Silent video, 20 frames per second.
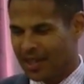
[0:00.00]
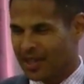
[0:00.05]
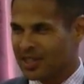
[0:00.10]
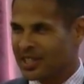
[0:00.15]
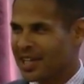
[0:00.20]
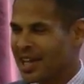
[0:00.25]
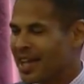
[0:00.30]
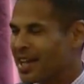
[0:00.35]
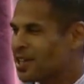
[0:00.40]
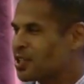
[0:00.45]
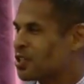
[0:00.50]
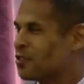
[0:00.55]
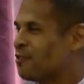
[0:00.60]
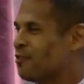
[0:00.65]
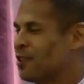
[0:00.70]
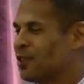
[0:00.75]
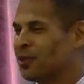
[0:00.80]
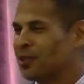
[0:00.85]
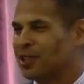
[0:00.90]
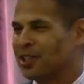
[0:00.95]
Today is a
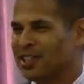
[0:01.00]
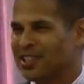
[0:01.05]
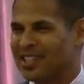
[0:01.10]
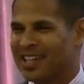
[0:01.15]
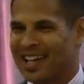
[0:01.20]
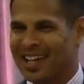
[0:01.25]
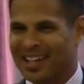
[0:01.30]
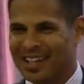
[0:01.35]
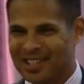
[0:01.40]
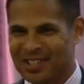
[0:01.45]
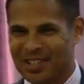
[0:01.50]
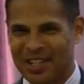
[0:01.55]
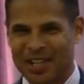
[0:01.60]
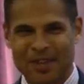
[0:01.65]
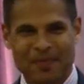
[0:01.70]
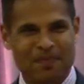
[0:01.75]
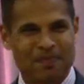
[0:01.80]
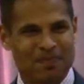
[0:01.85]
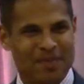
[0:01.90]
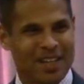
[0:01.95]
feel-good day, isn't
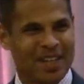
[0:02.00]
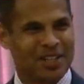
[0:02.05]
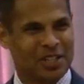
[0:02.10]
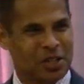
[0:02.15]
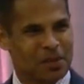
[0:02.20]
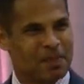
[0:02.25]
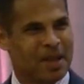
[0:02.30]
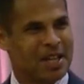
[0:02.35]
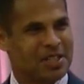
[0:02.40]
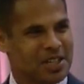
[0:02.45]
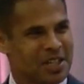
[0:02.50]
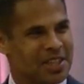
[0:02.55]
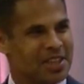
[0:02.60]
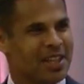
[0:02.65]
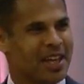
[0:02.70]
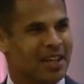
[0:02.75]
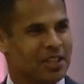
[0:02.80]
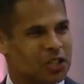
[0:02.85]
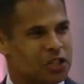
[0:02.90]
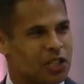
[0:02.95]
it? It's an amazing
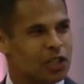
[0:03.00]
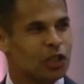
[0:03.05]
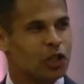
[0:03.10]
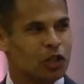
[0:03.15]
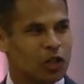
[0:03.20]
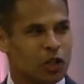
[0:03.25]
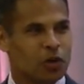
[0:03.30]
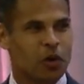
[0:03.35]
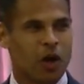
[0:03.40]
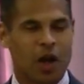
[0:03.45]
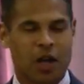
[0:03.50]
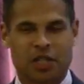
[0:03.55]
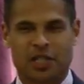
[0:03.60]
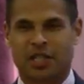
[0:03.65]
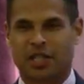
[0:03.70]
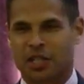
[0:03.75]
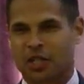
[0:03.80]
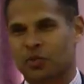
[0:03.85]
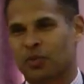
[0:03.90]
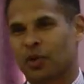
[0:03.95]
thing. Just look across
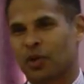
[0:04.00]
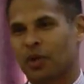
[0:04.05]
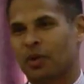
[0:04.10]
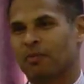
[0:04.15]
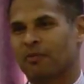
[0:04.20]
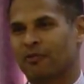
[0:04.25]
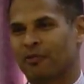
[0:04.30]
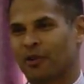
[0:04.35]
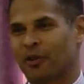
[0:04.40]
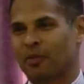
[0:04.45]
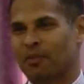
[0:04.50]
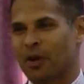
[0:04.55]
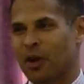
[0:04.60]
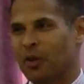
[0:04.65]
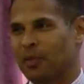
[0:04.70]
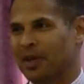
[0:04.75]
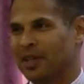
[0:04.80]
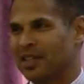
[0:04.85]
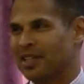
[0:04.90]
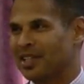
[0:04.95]
this room for a
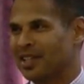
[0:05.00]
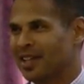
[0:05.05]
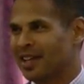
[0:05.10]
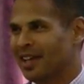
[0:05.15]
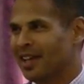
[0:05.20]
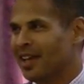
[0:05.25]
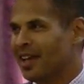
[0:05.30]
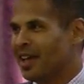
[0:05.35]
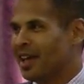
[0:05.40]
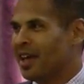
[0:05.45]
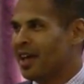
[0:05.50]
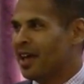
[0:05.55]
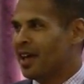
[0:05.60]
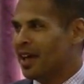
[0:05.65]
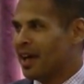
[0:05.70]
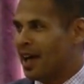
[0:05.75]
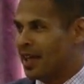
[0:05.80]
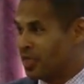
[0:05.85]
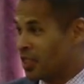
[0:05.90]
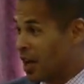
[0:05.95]
moment
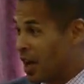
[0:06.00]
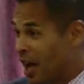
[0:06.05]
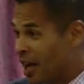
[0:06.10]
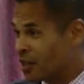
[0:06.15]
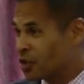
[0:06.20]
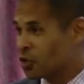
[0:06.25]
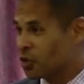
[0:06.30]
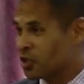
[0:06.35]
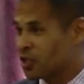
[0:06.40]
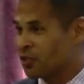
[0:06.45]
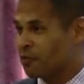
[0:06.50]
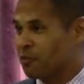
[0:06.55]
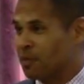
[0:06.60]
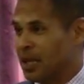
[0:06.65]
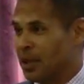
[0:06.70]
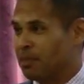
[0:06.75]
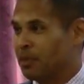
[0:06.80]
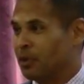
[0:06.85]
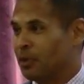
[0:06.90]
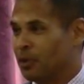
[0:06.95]
at the hundreds of
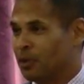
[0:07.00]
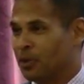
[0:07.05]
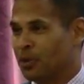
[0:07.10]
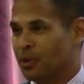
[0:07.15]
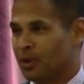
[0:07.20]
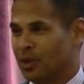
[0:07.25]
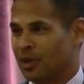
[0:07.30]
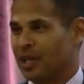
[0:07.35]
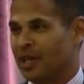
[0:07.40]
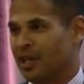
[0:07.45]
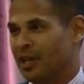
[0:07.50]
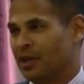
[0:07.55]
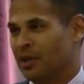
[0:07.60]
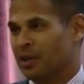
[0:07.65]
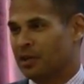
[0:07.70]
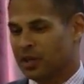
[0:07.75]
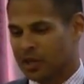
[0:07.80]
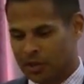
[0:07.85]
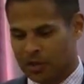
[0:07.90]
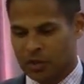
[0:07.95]
people who are
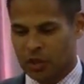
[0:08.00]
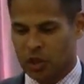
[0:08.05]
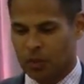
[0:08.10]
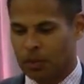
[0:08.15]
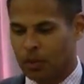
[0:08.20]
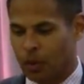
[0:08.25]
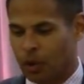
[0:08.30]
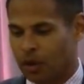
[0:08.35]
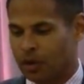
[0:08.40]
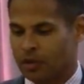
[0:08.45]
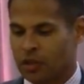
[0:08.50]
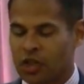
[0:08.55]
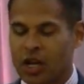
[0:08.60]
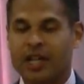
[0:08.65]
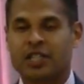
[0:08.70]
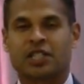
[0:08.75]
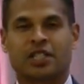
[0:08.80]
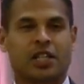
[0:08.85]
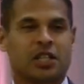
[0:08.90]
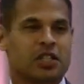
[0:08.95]
here to support
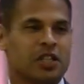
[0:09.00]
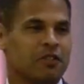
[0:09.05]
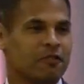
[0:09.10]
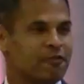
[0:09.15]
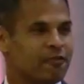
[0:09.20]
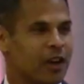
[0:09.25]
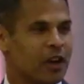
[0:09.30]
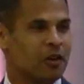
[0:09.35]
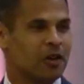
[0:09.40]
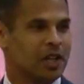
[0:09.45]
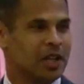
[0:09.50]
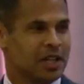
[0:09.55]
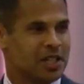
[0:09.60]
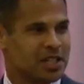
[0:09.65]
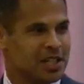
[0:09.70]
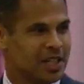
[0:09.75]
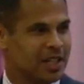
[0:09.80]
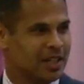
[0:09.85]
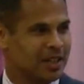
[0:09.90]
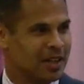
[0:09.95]
justice and
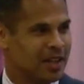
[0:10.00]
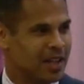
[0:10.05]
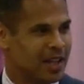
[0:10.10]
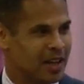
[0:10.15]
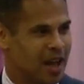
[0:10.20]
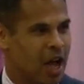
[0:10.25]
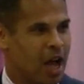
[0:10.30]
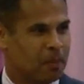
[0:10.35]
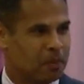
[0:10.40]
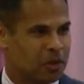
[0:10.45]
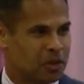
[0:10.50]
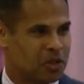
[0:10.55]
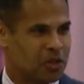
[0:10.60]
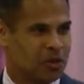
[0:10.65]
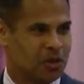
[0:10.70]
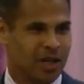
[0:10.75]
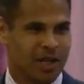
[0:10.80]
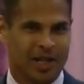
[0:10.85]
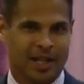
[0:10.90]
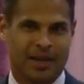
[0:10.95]
fairness and
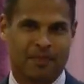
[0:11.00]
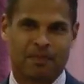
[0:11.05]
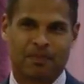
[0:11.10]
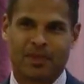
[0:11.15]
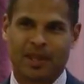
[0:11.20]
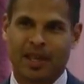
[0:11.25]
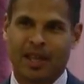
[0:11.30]
opportunity.